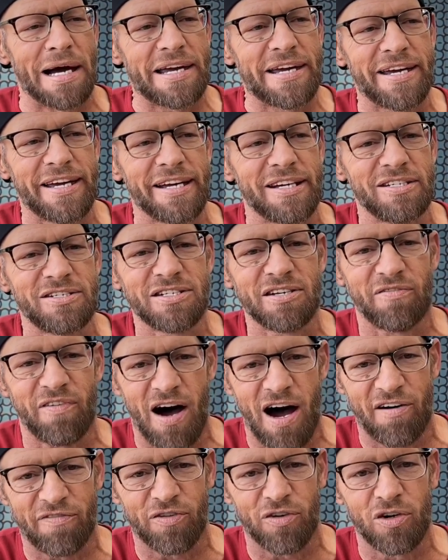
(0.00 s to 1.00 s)
Kids have
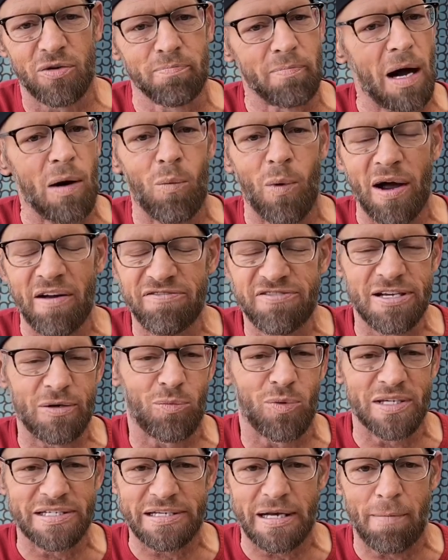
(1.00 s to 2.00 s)
offered. My wife
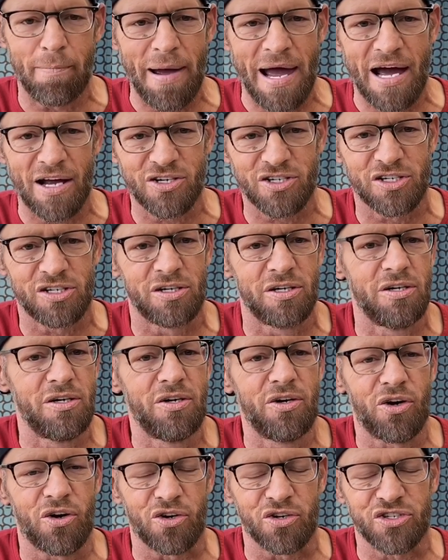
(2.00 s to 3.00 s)
wasn't a match.
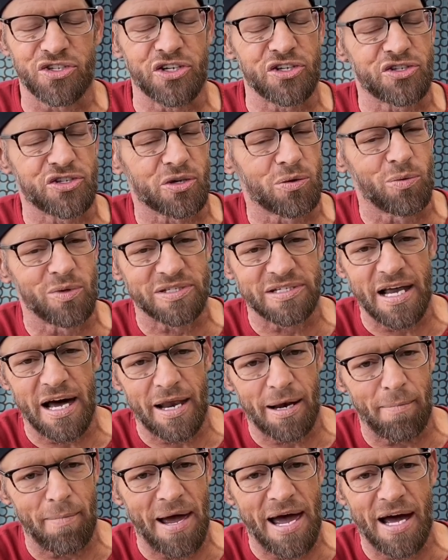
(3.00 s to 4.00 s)
Her sister was not
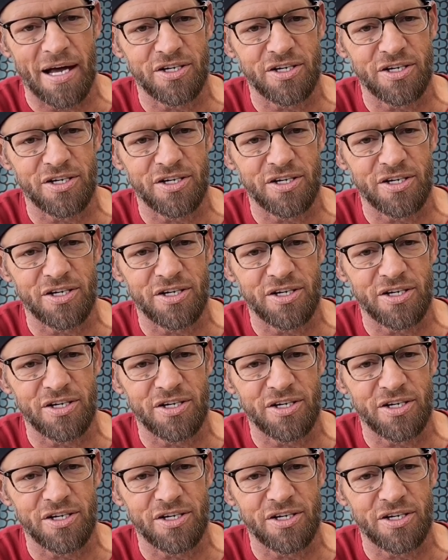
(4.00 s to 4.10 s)
a match.